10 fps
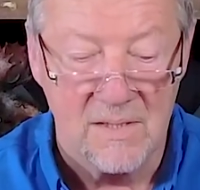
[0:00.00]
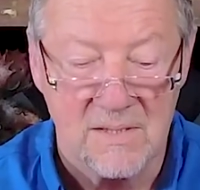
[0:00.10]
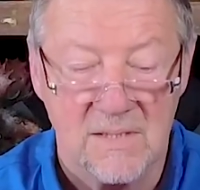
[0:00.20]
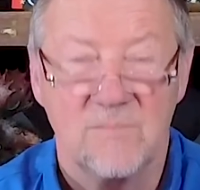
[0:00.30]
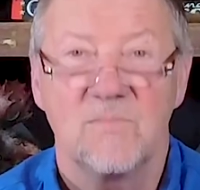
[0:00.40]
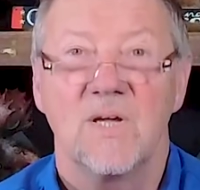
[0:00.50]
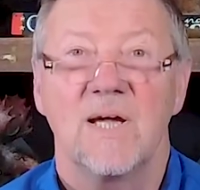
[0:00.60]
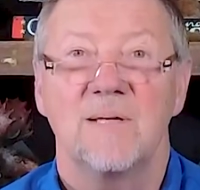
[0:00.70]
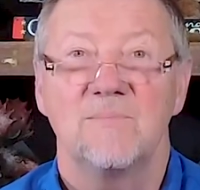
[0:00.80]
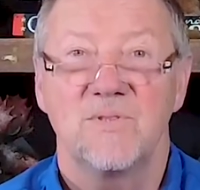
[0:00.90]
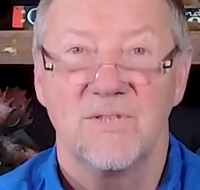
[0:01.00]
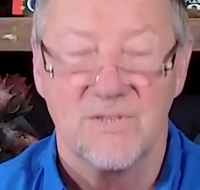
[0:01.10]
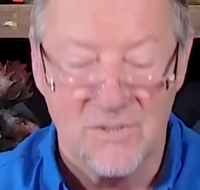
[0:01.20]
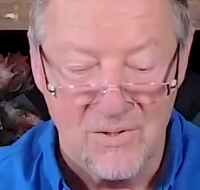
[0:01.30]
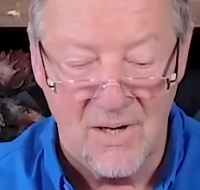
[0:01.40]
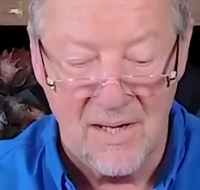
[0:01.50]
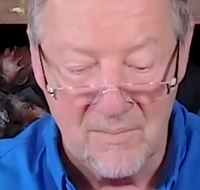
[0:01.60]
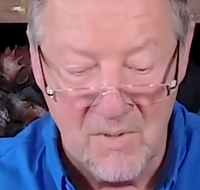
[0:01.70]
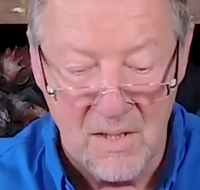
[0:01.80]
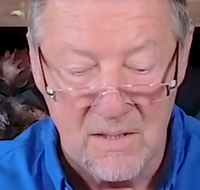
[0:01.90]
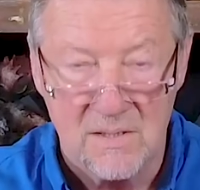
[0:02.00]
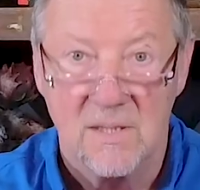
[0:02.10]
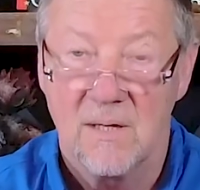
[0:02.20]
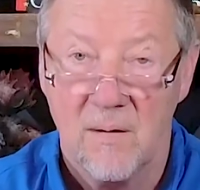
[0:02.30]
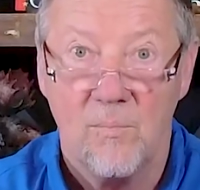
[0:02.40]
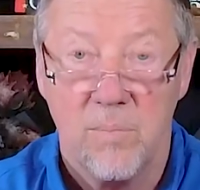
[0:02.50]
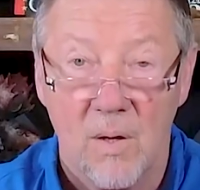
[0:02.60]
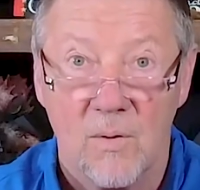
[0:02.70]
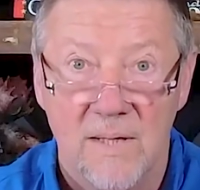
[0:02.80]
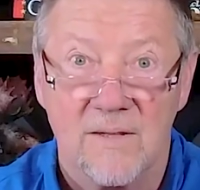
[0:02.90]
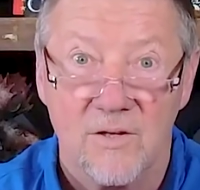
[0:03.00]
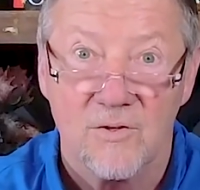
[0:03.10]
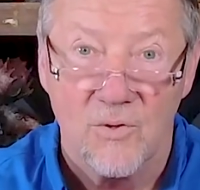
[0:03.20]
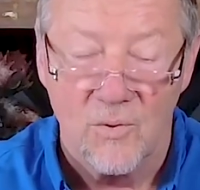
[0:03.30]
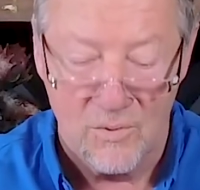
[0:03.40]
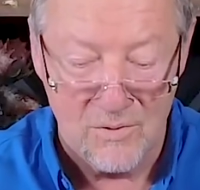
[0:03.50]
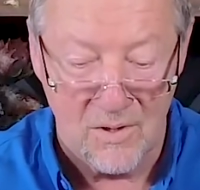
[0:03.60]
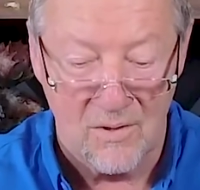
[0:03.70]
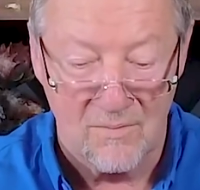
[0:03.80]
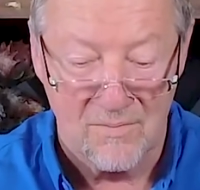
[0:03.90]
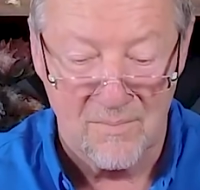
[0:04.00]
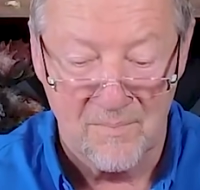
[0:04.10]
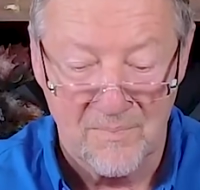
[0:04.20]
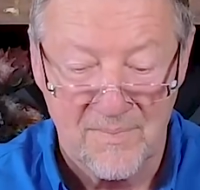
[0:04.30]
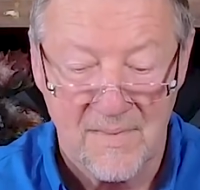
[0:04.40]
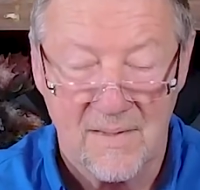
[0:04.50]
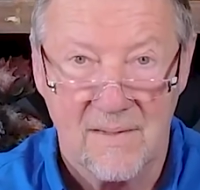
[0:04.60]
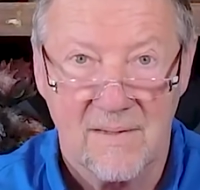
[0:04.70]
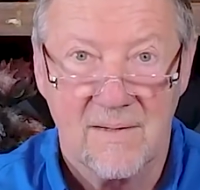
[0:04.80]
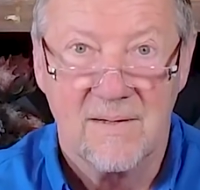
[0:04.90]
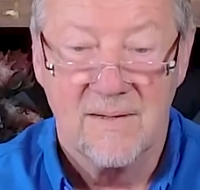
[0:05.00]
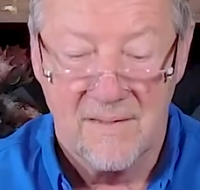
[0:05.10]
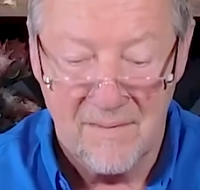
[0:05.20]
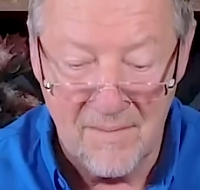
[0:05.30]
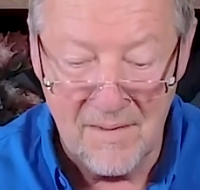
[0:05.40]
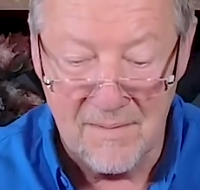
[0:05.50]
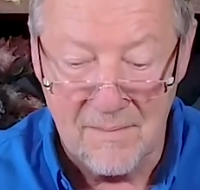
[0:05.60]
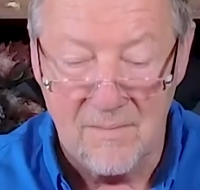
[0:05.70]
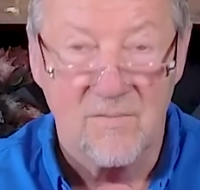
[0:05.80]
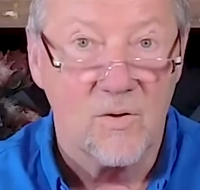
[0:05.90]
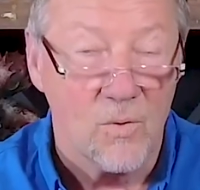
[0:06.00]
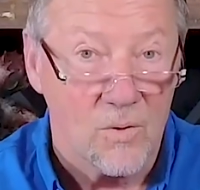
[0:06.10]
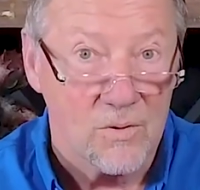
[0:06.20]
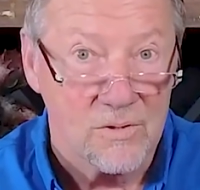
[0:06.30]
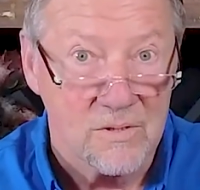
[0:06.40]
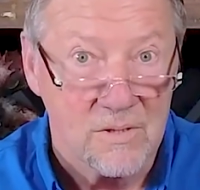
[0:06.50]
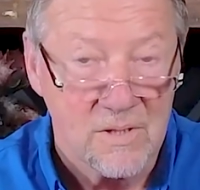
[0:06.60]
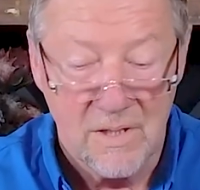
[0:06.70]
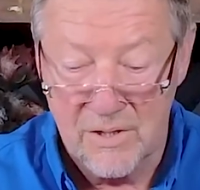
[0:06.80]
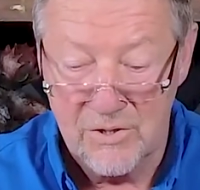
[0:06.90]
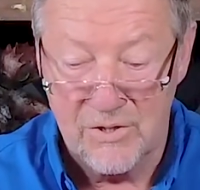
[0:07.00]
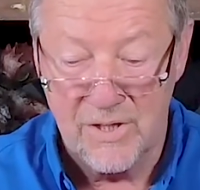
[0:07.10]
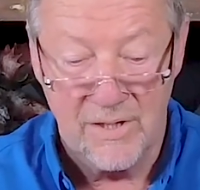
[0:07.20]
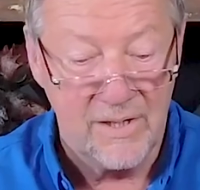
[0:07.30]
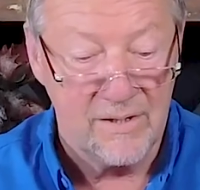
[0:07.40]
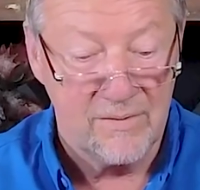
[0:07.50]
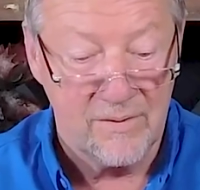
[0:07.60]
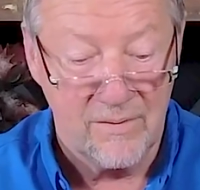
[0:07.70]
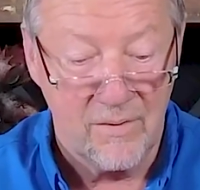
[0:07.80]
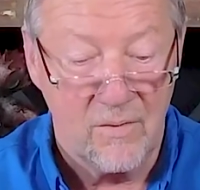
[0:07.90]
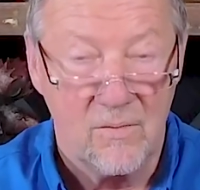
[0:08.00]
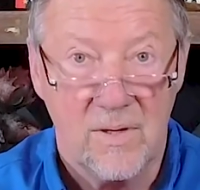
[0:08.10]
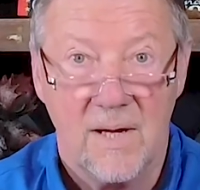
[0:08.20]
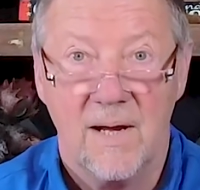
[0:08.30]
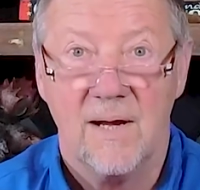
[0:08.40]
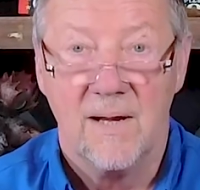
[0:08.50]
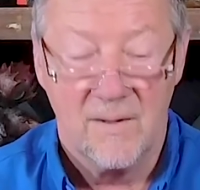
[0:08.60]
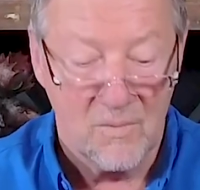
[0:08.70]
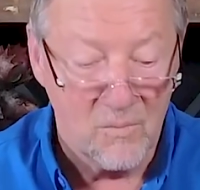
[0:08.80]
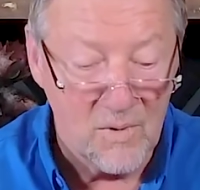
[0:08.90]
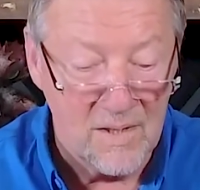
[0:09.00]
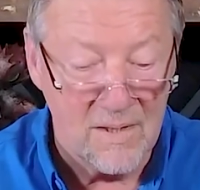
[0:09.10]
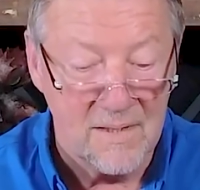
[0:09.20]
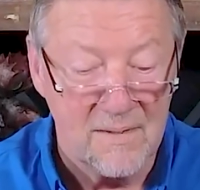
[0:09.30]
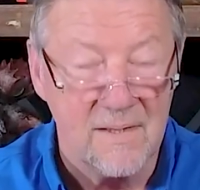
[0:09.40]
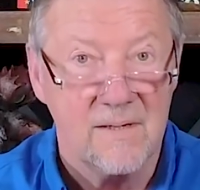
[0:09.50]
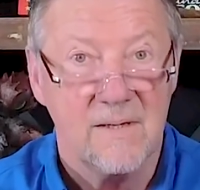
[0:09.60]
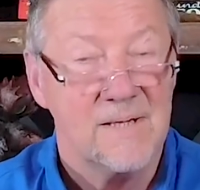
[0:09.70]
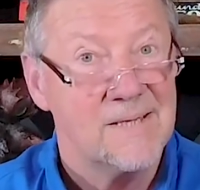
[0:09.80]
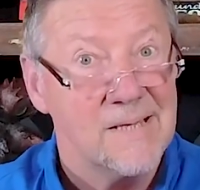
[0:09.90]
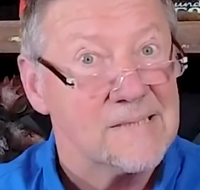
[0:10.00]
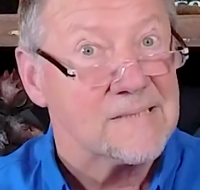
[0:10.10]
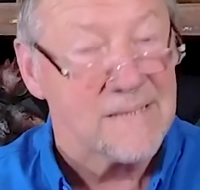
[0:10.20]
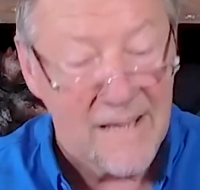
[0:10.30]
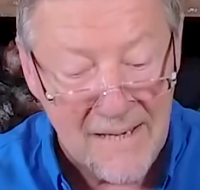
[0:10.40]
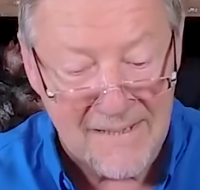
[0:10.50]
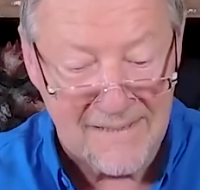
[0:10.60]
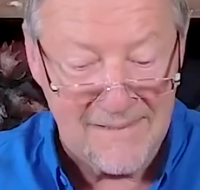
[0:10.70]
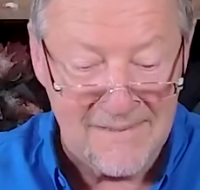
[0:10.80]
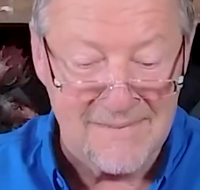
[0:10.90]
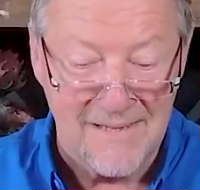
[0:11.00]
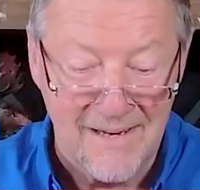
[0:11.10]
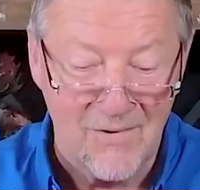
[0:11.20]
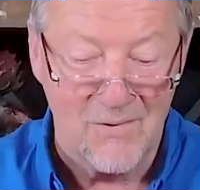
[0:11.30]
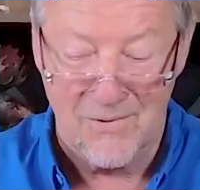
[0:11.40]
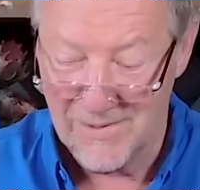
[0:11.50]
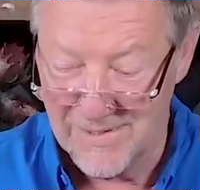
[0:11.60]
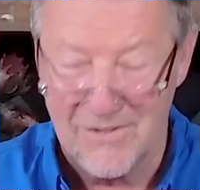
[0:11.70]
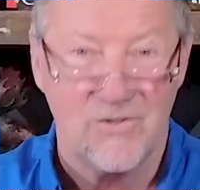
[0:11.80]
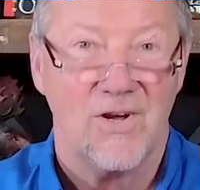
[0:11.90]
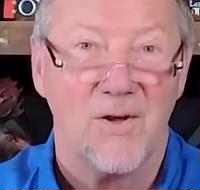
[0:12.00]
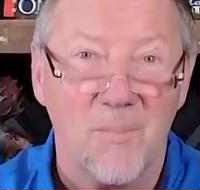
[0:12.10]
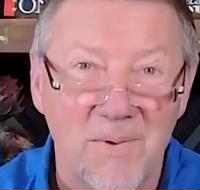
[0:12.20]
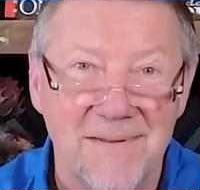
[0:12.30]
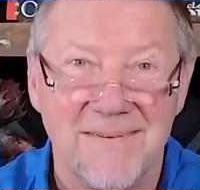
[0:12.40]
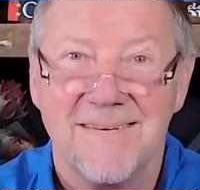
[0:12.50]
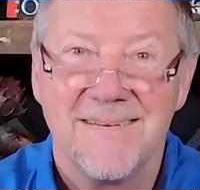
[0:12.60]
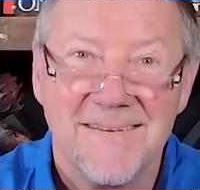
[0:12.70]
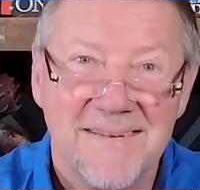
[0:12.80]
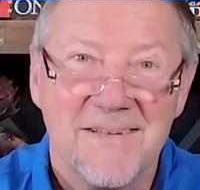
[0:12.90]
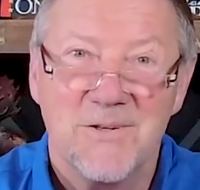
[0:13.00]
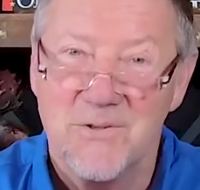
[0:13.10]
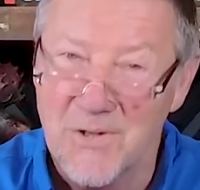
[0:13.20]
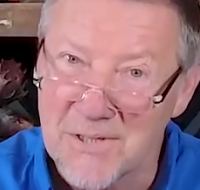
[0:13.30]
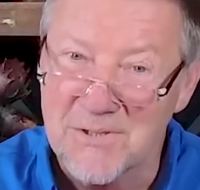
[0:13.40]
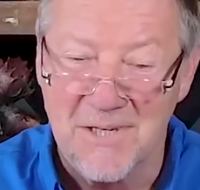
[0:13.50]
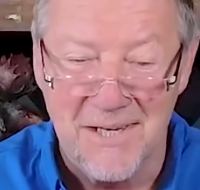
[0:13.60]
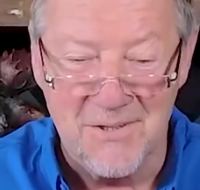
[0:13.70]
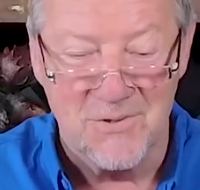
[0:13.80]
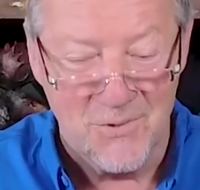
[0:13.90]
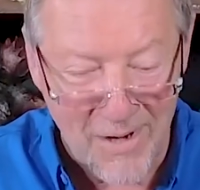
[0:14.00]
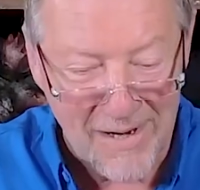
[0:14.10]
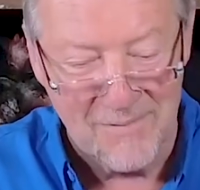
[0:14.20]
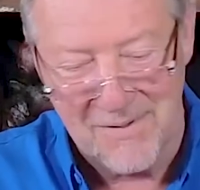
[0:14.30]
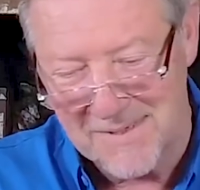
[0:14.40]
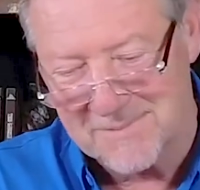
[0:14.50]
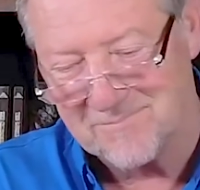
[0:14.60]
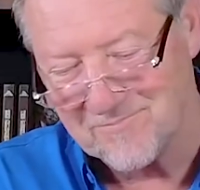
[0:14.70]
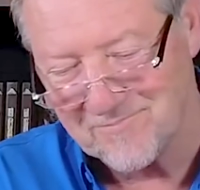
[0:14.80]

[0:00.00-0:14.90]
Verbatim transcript: is sometimes described as blowing their doors off. Then, of course, she needed to know that I really didn't dislike this elderly gentleman, just his driving.